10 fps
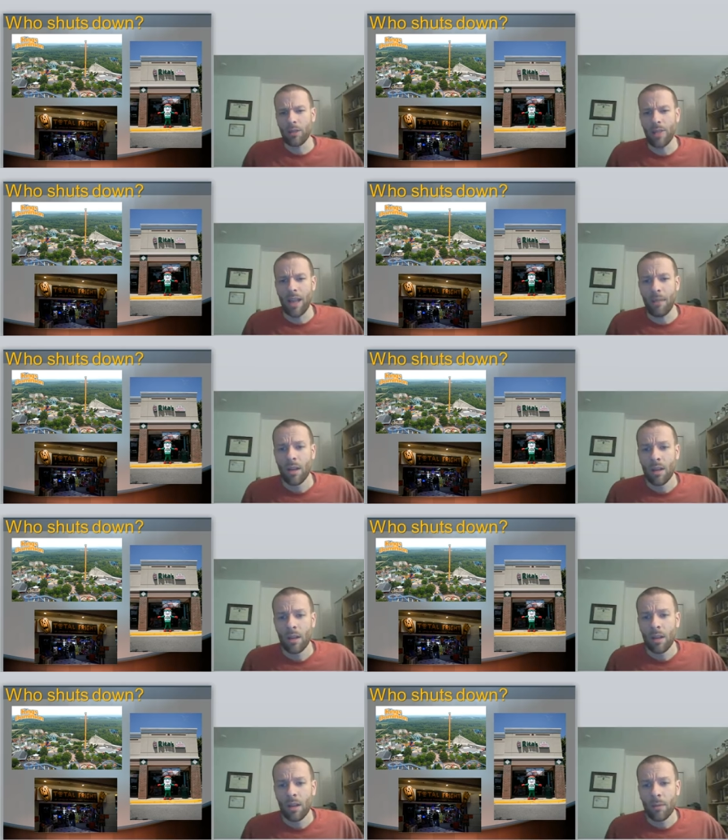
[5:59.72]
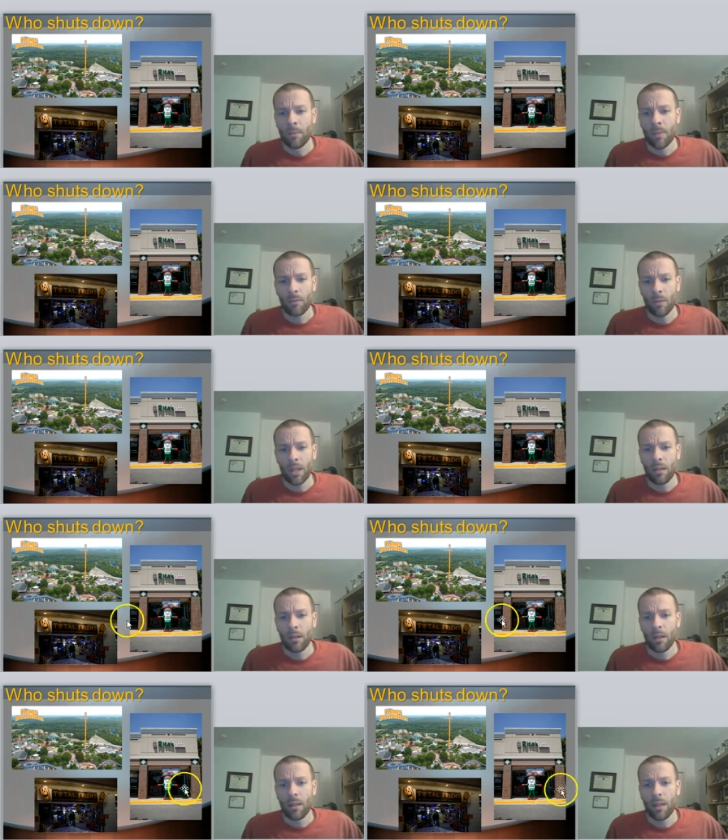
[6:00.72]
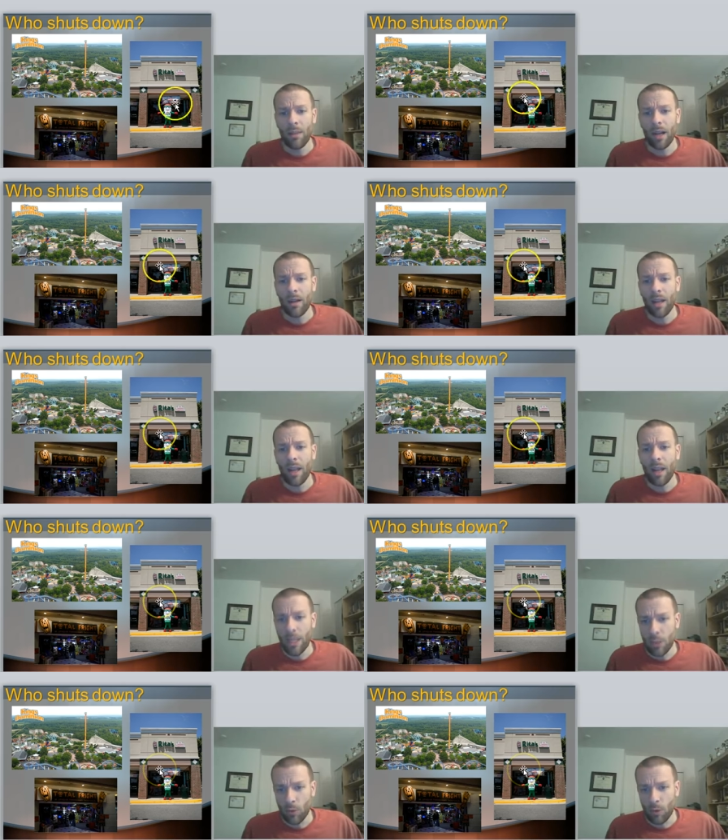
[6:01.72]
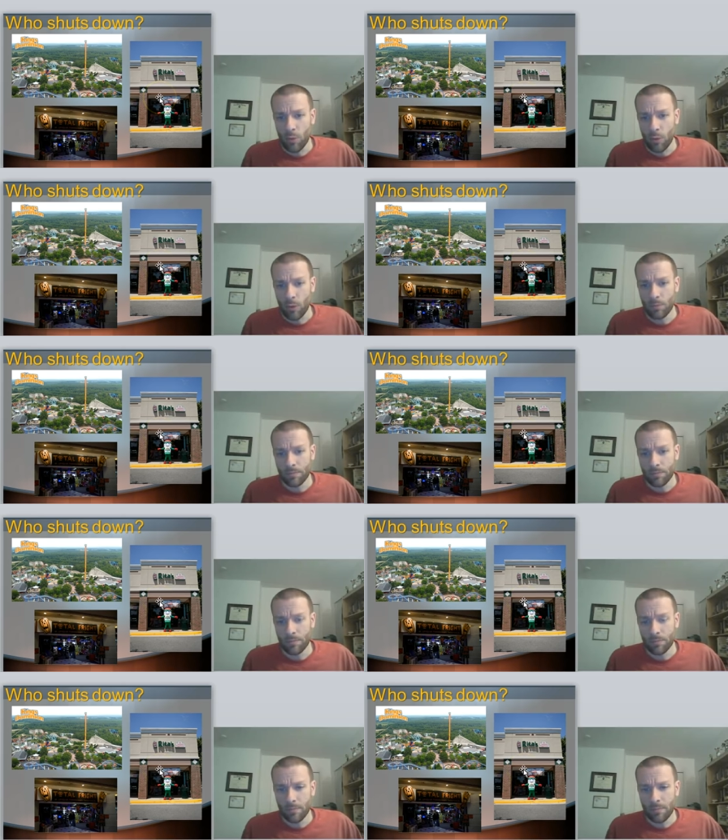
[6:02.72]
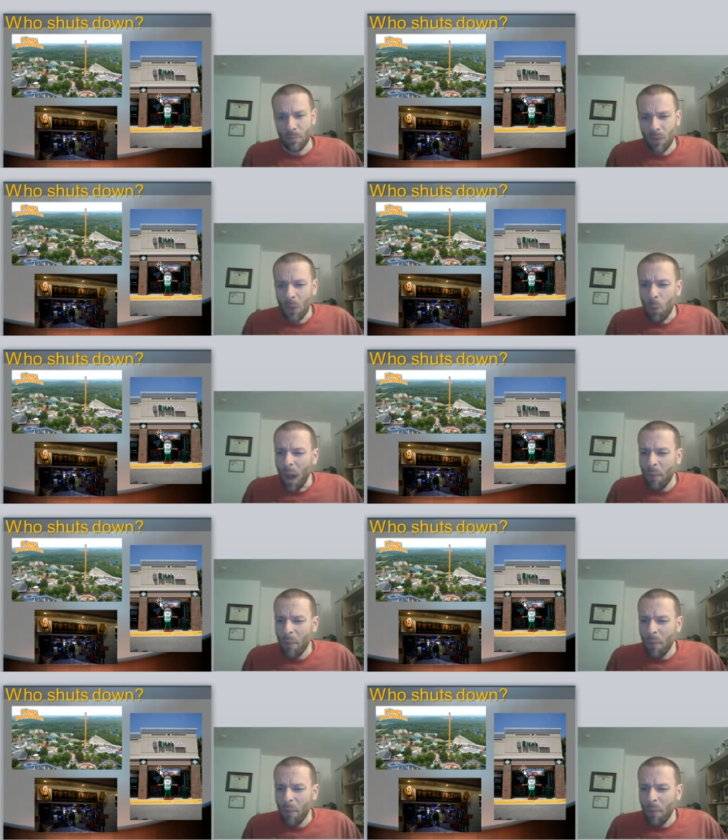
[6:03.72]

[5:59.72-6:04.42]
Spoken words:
like that, right? Think about a ice cream store. Why